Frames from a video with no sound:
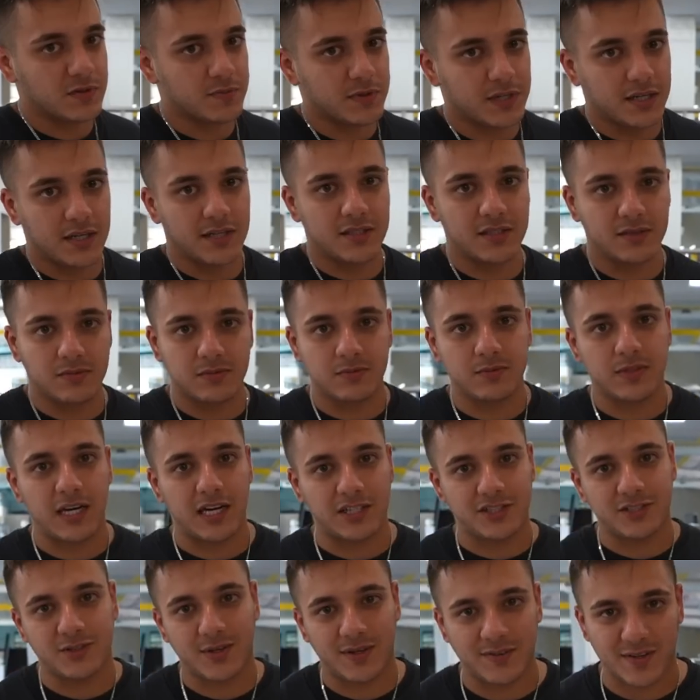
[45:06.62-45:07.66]
because we
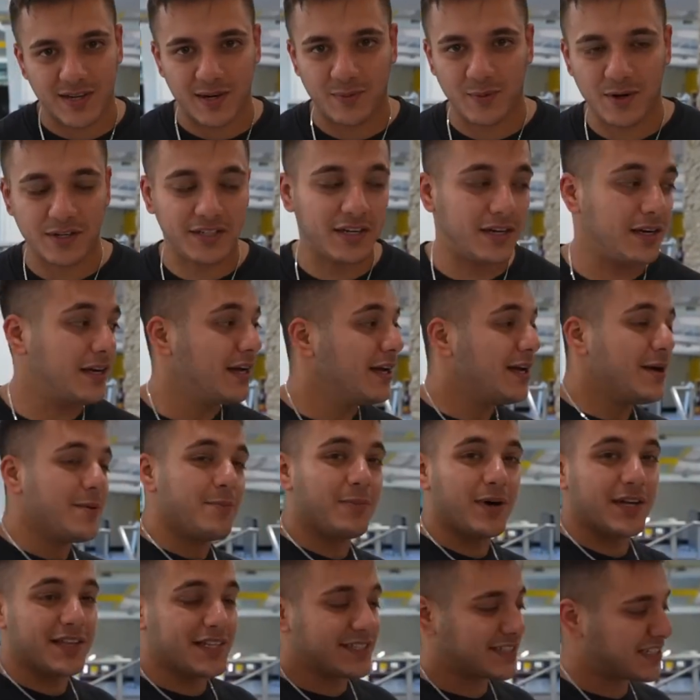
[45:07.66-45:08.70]
actually do have to get work done.
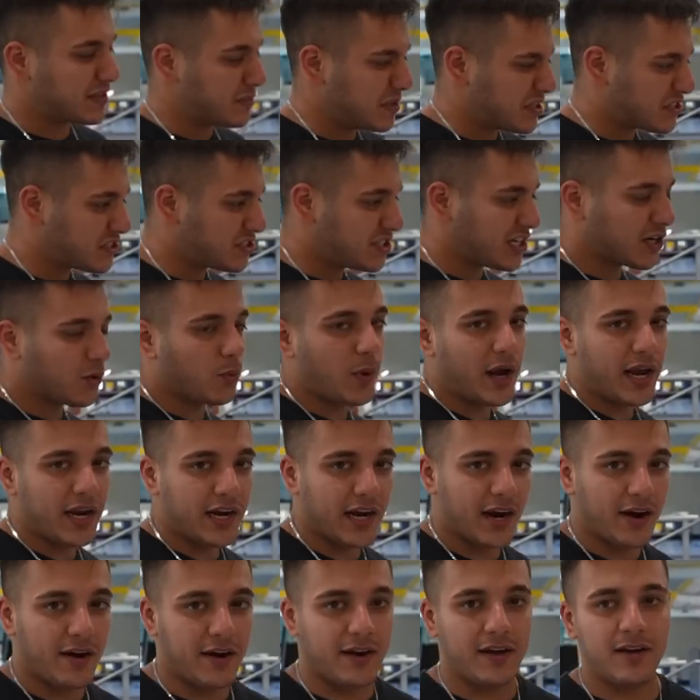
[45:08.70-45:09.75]
But this is gonna be a sick
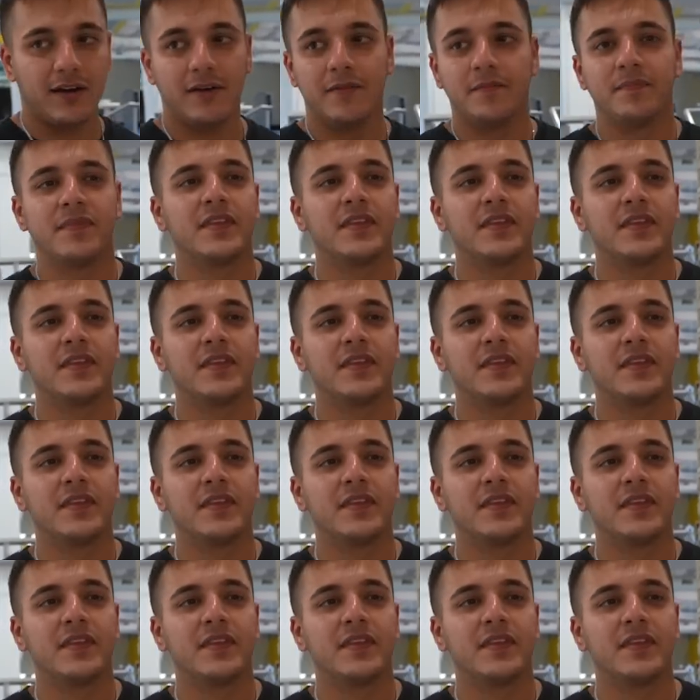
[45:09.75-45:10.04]
waiting area.